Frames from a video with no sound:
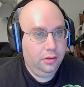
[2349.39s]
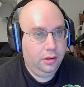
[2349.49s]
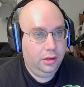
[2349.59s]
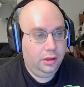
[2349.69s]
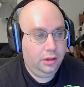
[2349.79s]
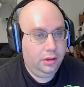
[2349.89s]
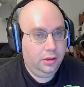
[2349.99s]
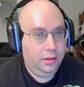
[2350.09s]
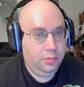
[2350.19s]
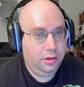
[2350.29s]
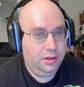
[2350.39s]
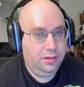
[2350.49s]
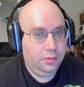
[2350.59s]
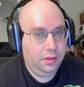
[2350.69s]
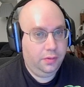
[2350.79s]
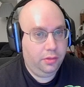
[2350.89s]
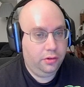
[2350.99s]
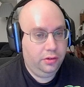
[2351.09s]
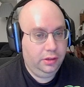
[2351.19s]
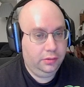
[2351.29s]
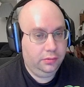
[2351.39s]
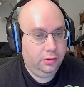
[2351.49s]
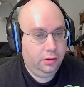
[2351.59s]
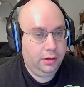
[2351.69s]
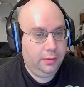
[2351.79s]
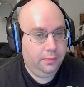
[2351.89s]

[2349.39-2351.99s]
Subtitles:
I think we're going to stick with level 13. Okay.